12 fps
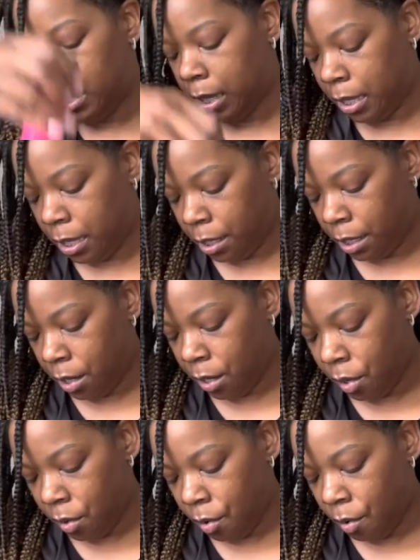In
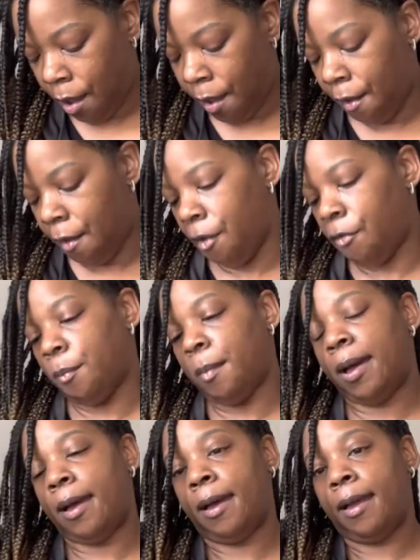here, I have
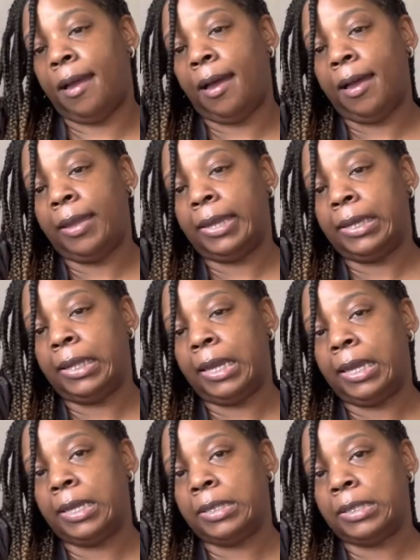my
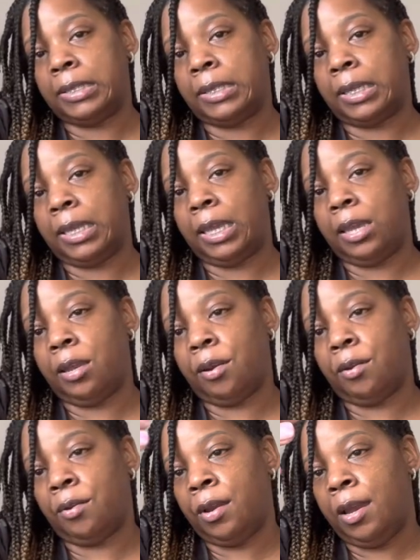Eyeglass
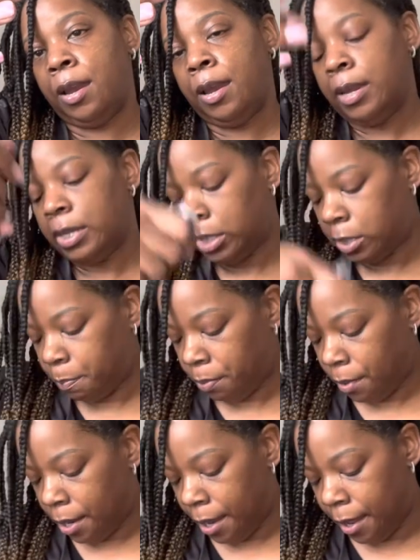Care
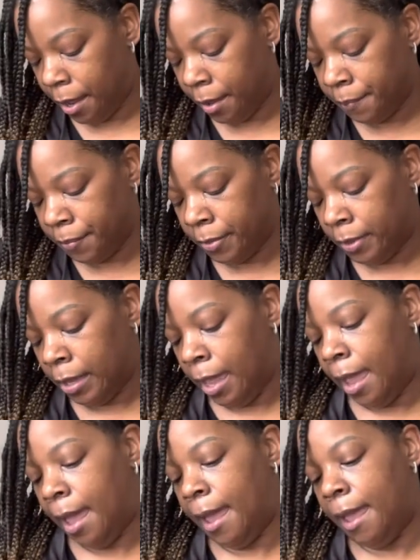Spray.
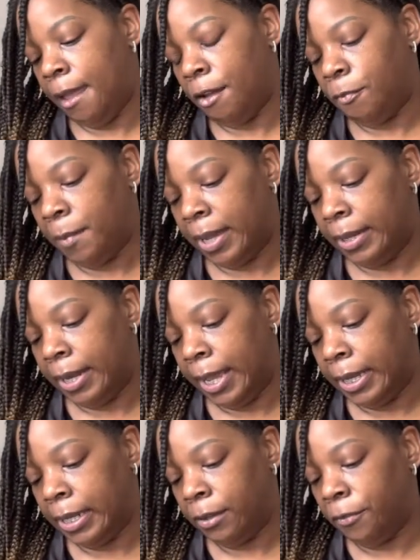I have my
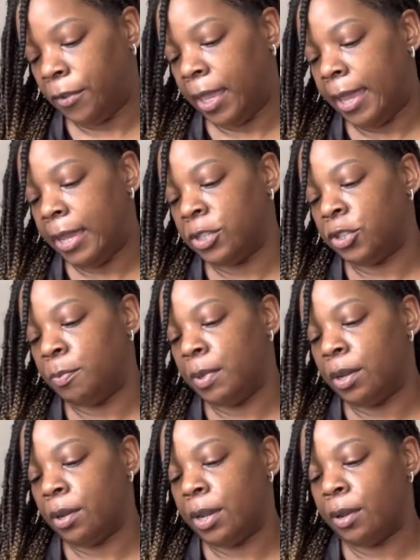Native
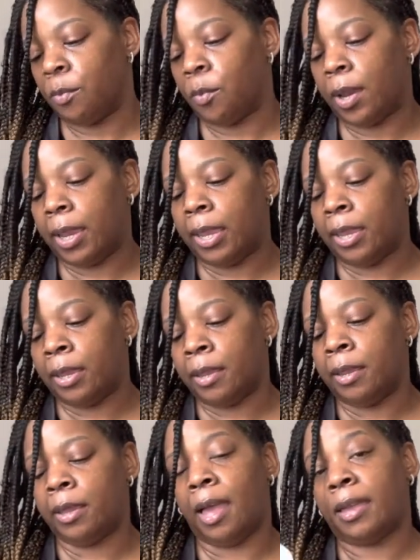Cashmere and
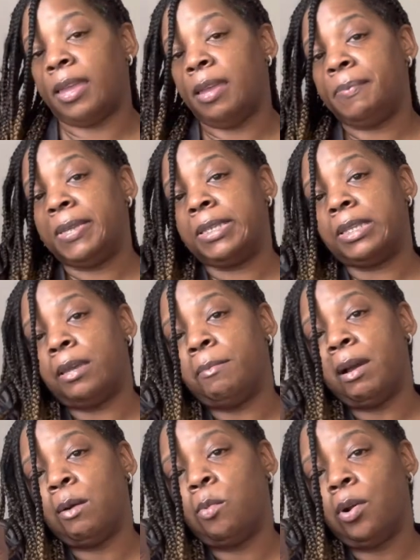Rain. I keep this in
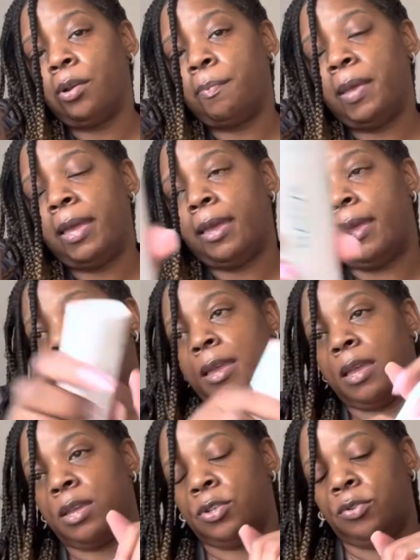my work
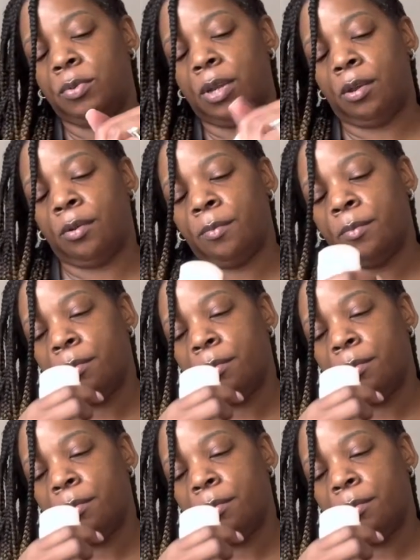bag because, you know,